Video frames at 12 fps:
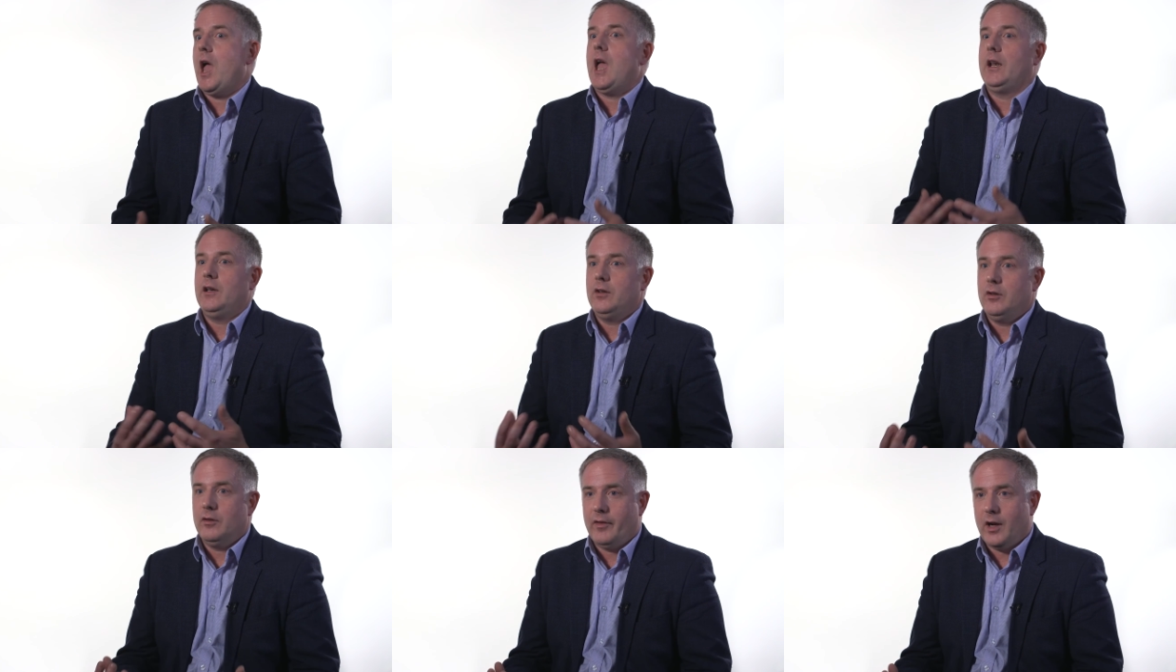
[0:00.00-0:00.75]
any
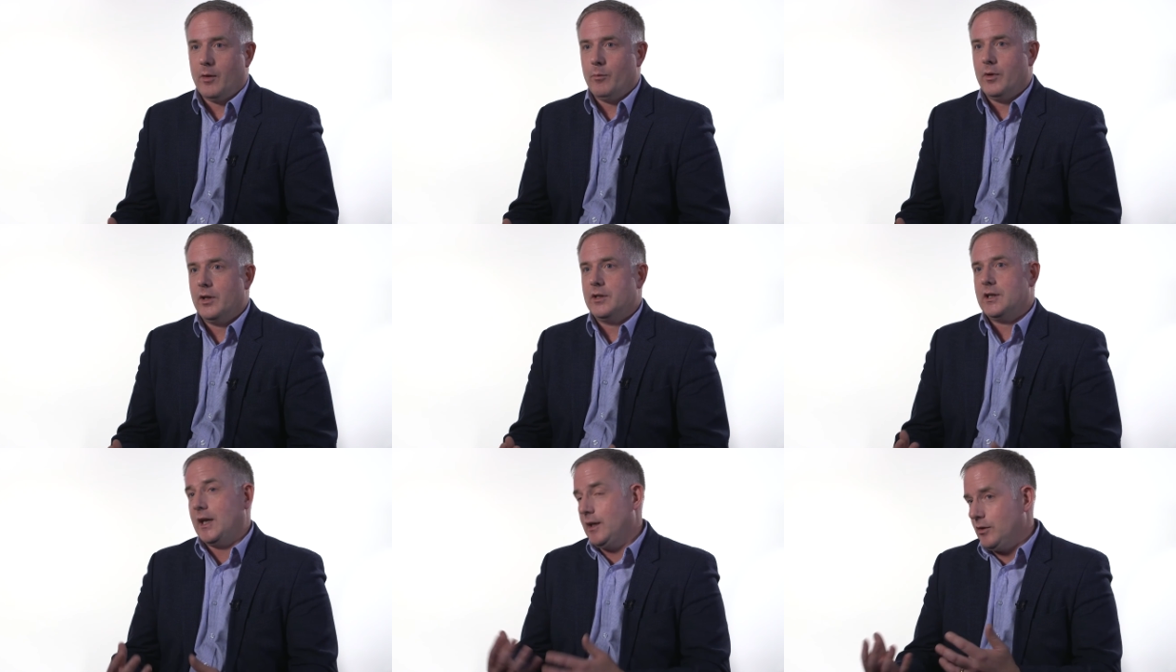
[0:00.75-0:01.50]
new
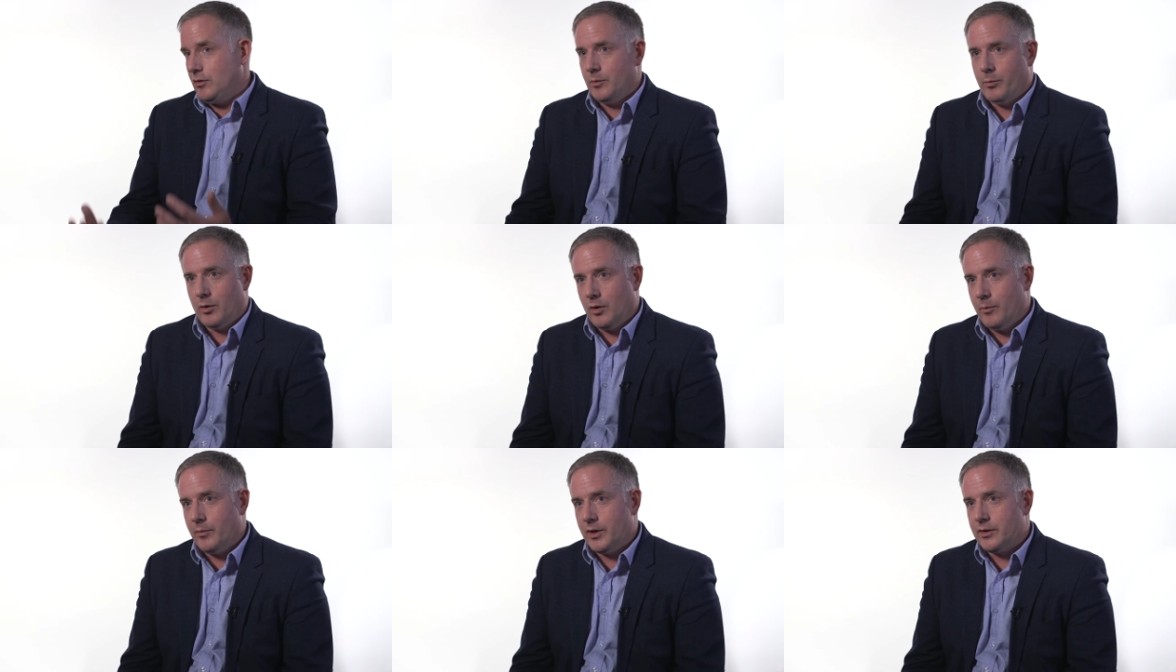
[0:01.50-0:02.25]
development, any new
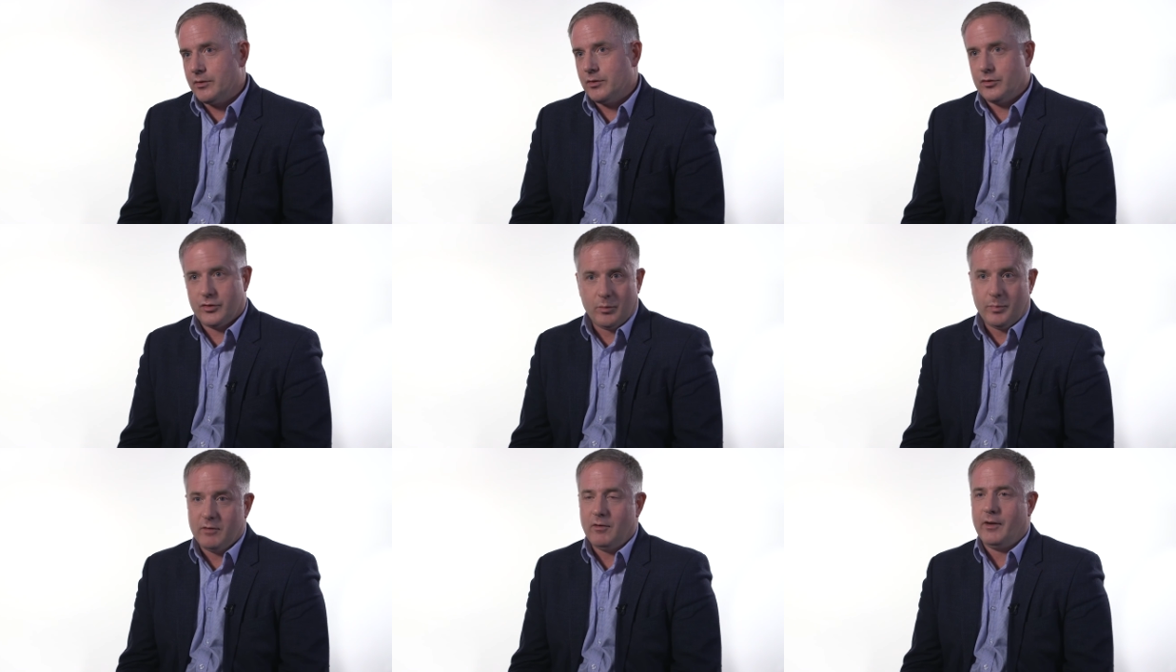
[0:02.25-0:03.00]
deployment
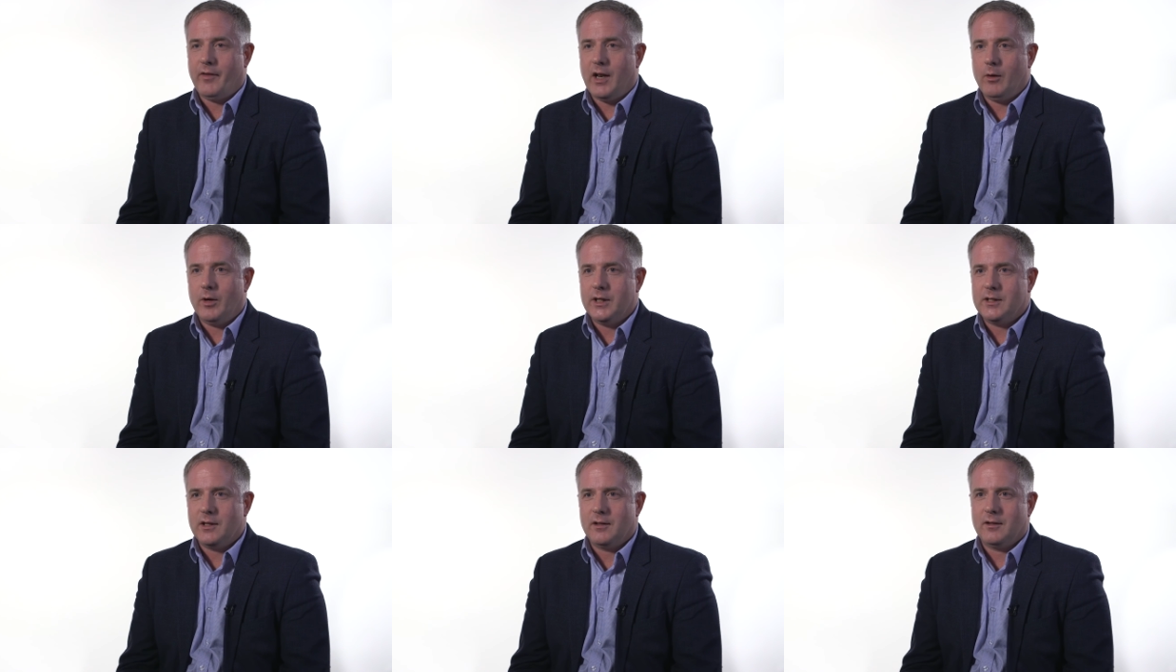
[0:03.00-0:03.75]
should be
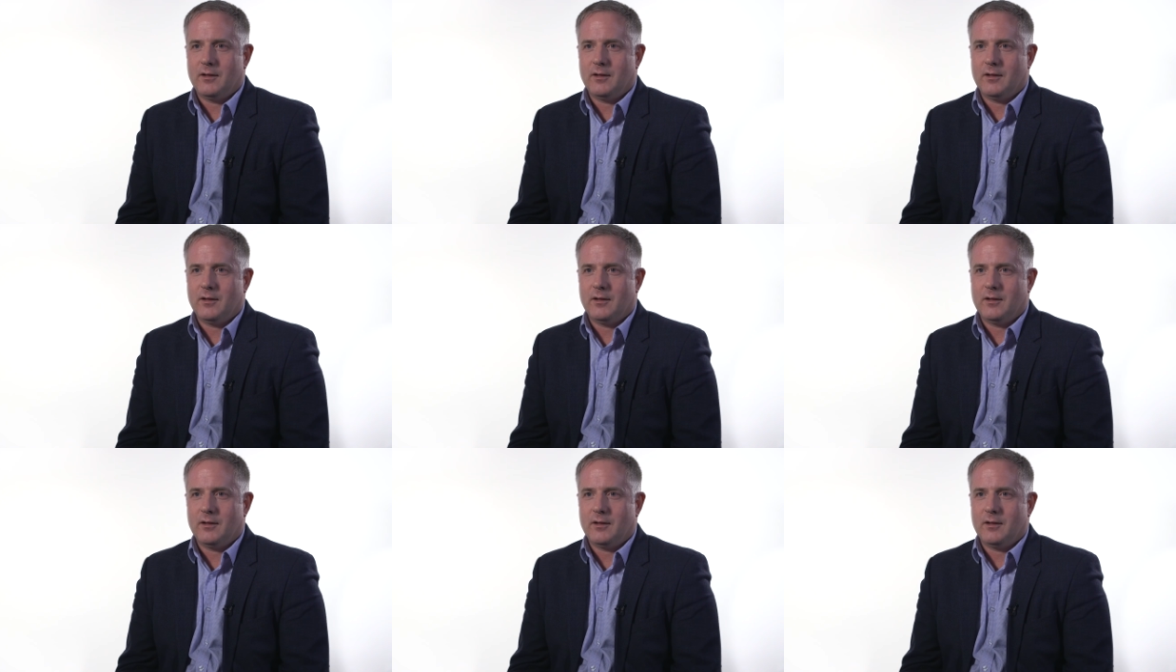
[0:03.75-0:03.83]
reevaluated.